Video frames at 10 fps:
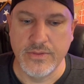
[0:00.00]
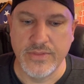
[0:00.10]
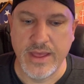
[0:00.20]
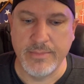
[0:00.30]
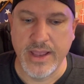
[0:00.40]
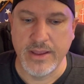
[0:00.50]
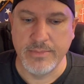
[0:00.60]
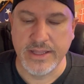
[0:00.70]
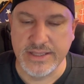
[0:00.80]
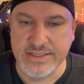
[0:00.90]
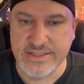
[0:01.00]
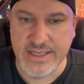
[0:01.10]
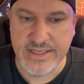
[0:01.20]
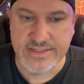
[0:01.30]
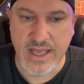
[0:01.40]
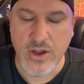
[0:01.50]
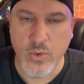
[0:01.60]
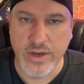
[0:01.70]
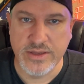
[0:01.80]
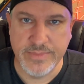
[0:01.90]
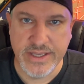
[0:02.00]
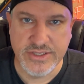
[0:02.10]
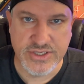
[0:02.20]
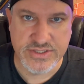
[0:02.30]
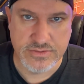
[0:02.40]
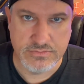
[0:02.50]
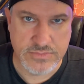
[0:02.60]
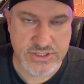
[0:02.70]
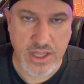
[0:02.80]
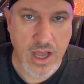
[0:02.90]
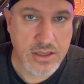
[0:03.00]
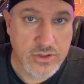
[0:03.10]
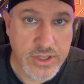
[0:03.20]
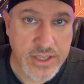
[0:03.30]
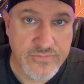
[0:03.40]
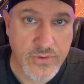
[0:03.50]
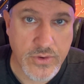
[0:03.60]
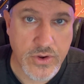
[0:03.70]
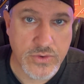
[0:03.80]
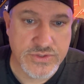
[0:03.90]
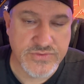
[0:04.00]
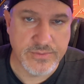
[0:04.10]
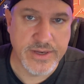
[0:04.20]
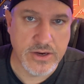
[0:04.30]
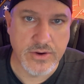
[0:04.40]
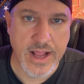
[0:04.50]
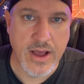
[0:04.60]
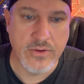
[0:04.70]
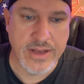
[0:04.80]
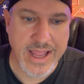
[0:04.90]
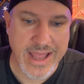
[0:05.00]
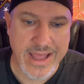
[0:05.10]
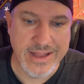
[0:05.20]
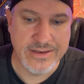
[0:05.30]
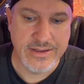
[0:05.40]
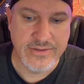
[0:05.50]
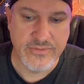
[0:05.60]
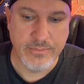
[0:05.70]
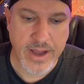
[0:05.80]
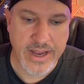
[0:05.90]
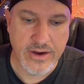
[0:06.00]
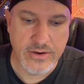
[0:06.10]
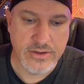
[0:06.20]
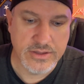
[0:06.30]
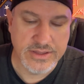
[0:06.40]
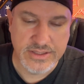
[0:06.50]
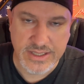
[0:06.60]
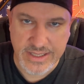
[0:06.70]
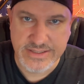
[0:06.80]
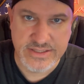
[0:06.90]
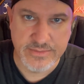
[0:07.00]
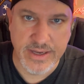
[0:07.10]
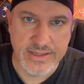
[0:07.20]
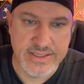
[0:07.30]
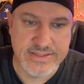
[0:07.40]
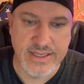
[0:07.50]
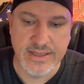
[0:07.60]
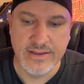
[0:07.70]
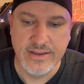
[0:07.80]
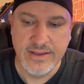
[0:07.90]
that my, my listing is not going to be just stock looking photos from here on out and if a buyer clicks into my listing